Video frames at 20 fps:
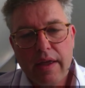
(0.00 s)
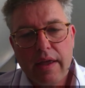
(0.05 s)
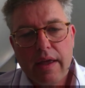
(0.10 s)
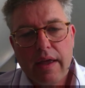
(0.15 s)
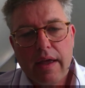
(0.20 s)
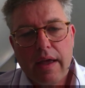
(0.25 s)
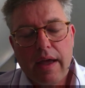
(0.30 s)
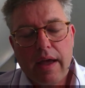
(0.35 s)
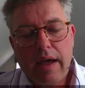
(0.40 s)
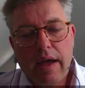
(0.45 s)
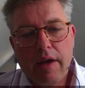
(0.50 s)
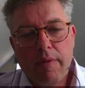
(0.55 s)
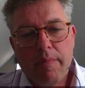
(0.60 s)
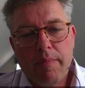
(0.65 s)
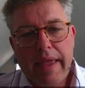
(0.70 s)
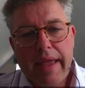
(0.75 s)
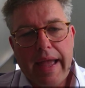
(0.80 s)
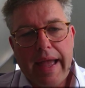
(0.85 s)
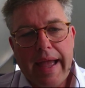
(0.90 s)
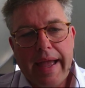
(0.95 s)

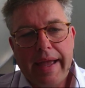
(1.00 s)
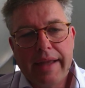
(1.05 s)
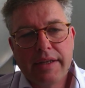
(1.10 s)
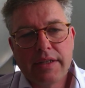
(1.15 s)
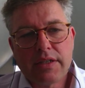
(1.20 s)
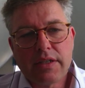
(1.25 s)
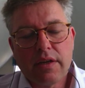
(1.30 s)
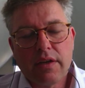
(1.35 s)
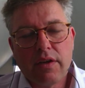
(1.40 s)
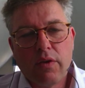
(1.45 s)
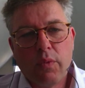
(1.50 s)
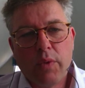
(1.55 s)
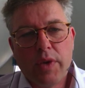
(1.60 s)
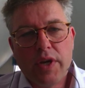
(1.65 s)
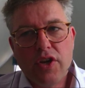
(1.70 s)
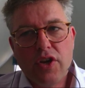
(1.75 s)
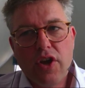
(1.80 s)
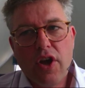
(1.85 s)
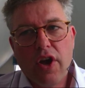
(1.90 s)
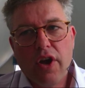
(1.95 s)
and we
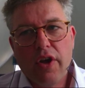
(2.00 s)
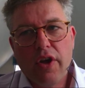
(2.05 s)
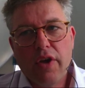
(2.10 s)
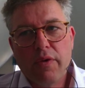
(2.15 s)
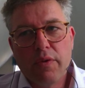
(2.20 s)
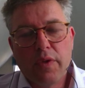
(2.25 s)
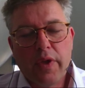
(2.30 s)
know